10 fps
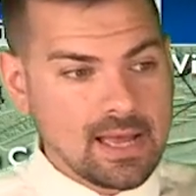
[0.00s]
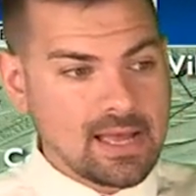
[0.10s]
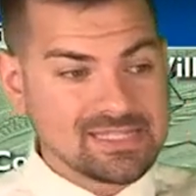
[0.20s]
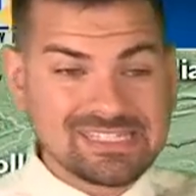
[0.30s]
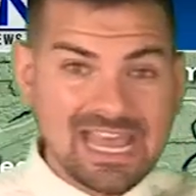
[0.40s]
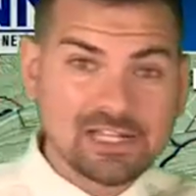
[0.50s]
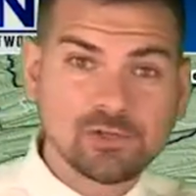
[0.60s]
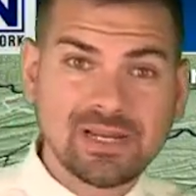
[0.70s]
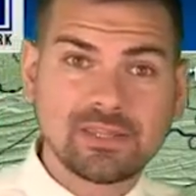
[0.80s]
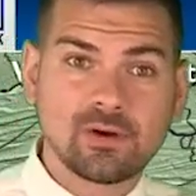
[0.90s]

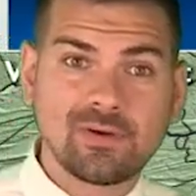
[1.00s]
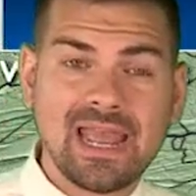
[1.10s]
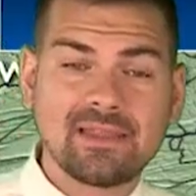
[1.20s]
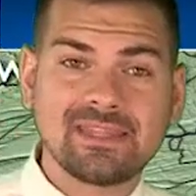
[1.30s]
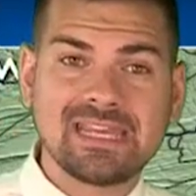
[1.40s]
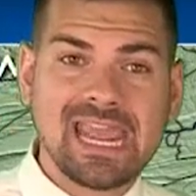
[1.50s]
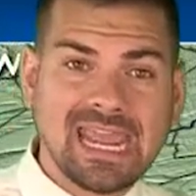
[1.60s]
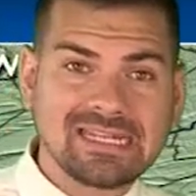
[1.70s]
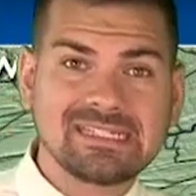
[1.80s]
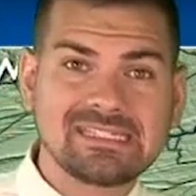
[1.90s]
saturate the ground. The
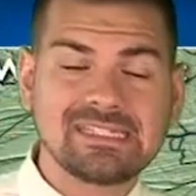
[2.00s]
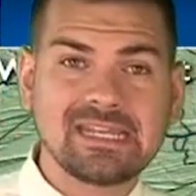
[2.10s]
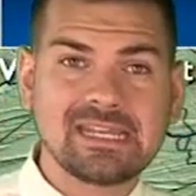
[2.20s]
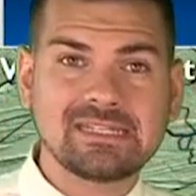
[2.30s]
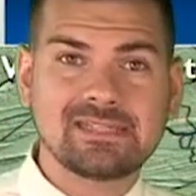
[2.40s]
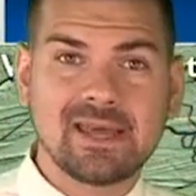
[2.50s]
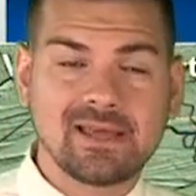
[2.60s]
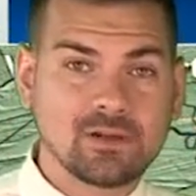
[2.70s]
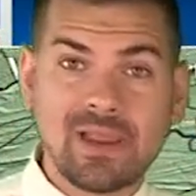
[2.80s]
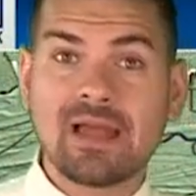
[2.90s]
antecedent
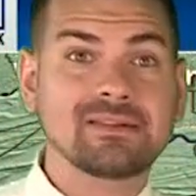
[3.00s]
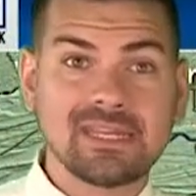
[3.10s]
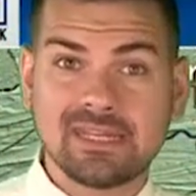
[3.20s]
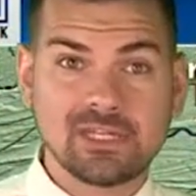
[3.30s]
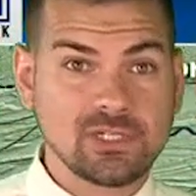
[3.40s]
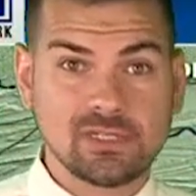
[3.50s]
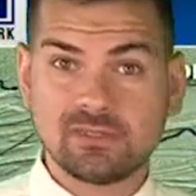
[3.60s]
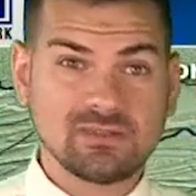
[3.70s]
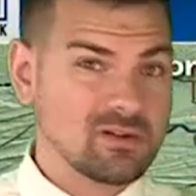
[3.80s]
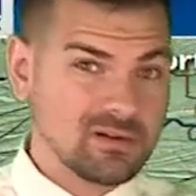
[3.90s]
ground
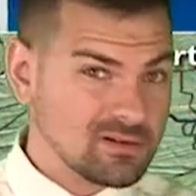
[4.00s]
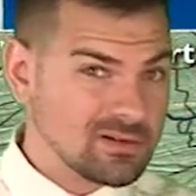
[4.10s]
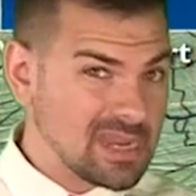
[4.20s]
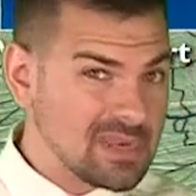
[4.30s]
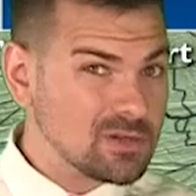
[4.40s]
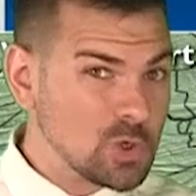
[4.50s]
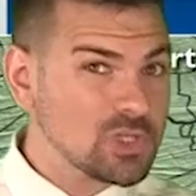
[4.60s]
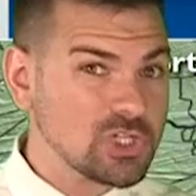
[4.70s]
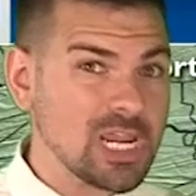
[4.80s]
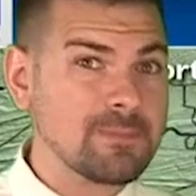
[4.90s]
conditions are in good
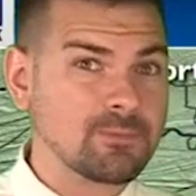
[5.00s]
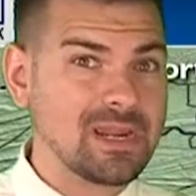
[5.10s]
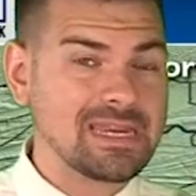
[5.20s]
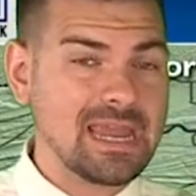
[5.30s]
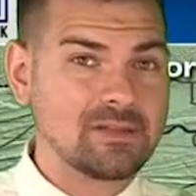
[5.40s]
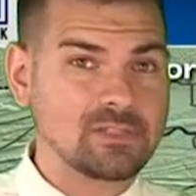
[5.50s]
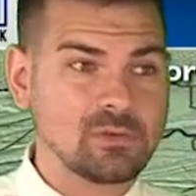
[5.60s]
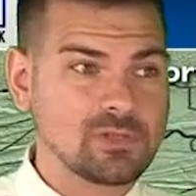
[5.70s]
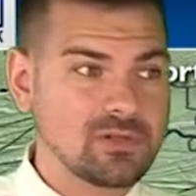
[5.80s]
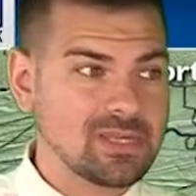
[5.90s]
shape right now. So
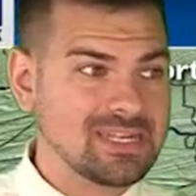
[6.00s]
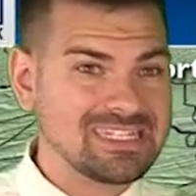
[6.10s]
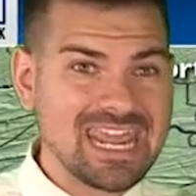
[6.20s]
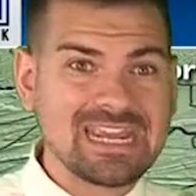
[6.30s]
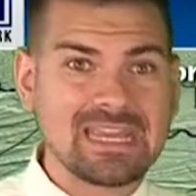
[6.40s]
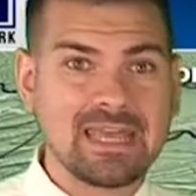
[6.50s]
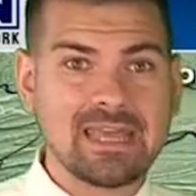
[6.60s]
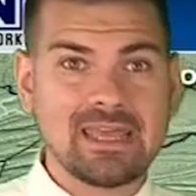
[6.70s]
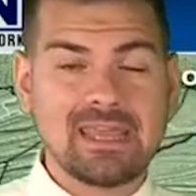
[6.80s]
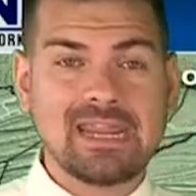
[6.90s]
it's only going to take
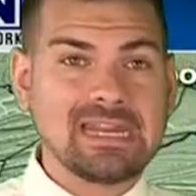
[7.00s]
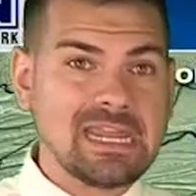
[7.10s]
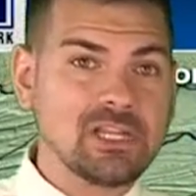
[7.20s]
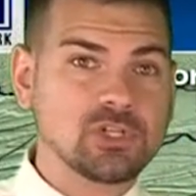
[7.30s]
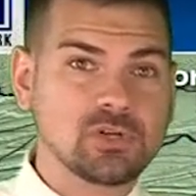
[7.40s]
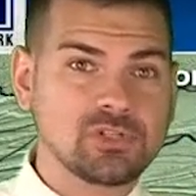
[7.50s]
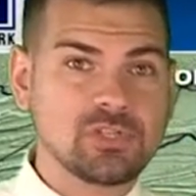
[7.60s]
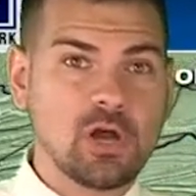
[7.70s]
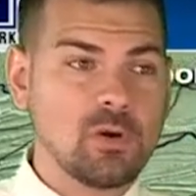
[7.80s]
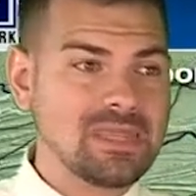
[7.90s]
an inch or
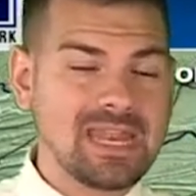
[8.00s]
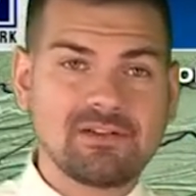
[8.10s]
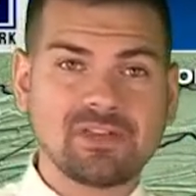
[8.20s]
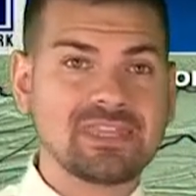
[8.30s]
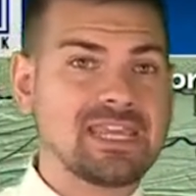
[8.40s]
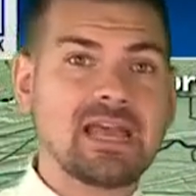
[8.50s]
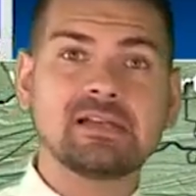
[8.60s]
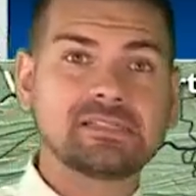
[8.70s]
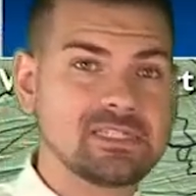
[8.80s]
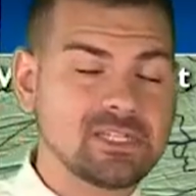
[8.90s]
so, and then everything
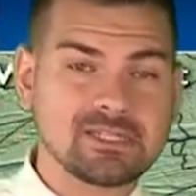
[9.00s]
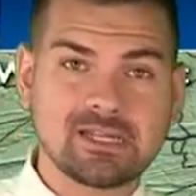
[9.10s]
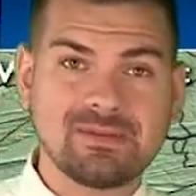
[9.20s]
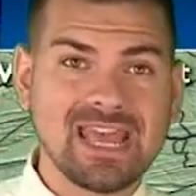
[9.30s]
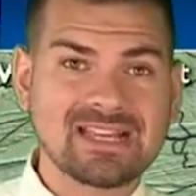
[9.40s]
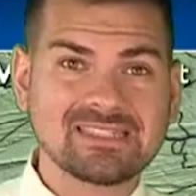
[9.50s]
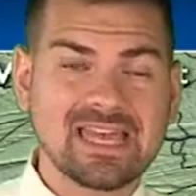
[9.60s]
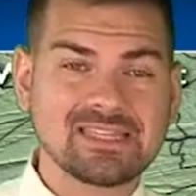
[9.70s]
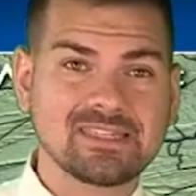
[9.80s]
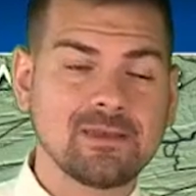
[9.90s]
else is just going to be
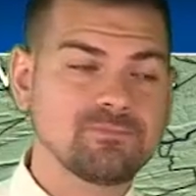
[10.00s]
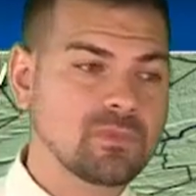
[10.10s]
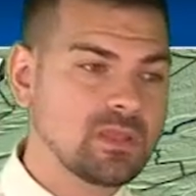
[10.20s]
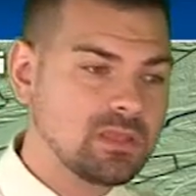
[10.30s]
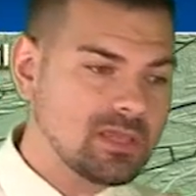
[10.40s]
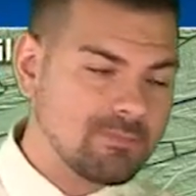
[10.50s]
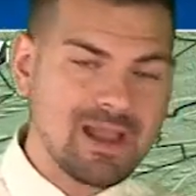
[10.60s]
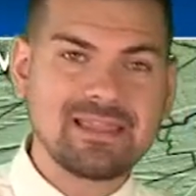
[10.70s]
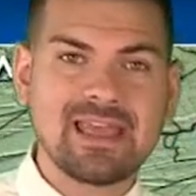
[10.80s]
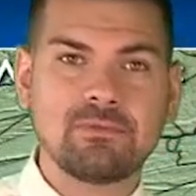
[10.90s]
excess. You
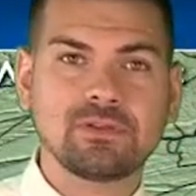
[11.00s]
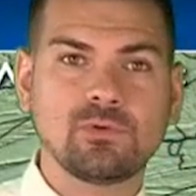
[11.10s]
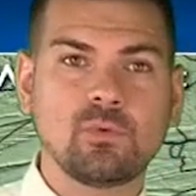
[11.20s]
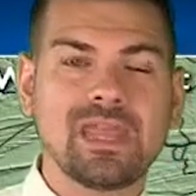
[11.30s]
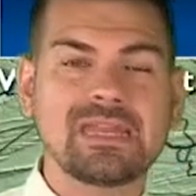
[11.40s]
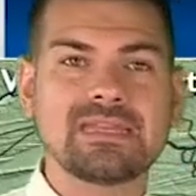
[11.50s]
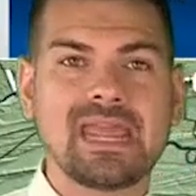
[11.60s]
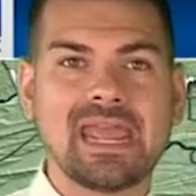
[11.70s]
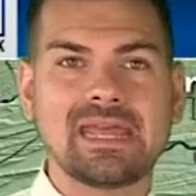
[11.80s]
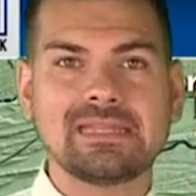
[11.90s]
combine that with the wind,
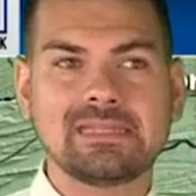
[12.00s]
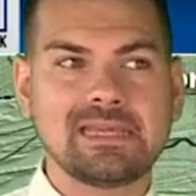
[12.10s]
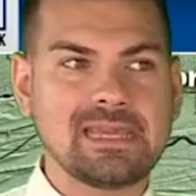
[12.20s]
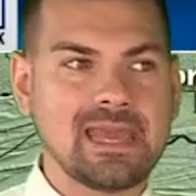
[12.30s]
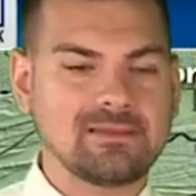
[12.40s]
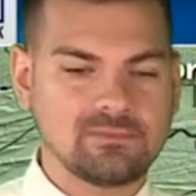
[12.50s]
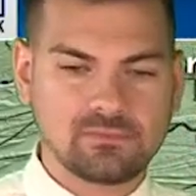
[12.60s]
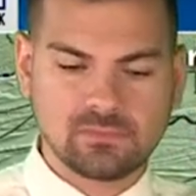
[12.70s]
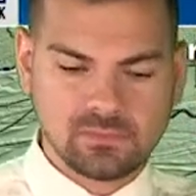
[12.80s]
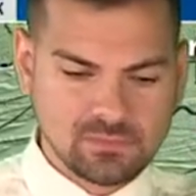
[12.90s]
and you get
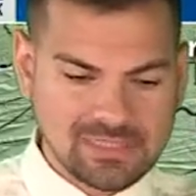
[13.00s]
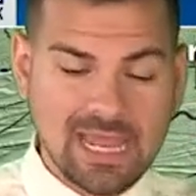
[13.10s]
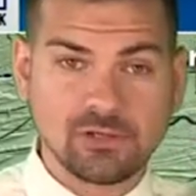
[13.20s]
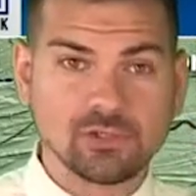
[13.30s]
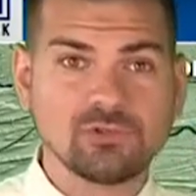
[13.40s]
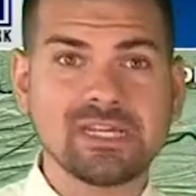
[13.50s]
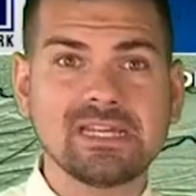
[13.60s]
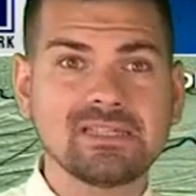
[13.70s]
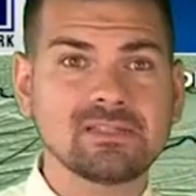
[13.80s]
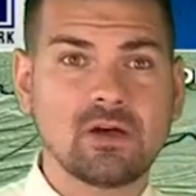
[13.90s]
down
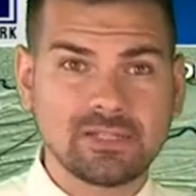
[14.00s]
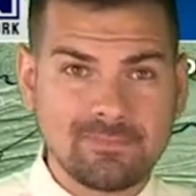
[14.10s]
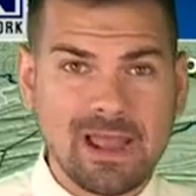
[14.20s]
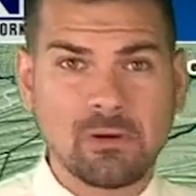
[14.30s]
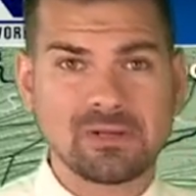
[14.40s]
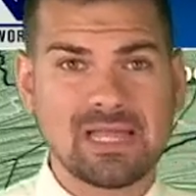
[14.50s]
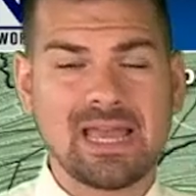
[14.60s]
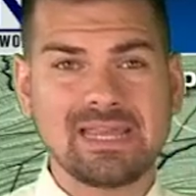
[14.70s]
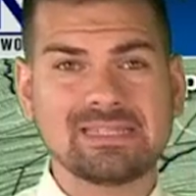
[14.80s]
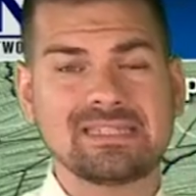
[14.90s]
trees, onto power
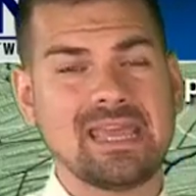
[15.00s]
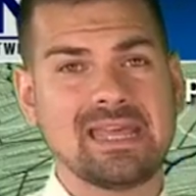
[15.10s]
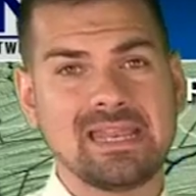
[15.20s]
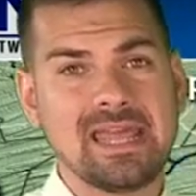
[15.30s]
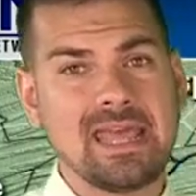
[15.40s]
lines, and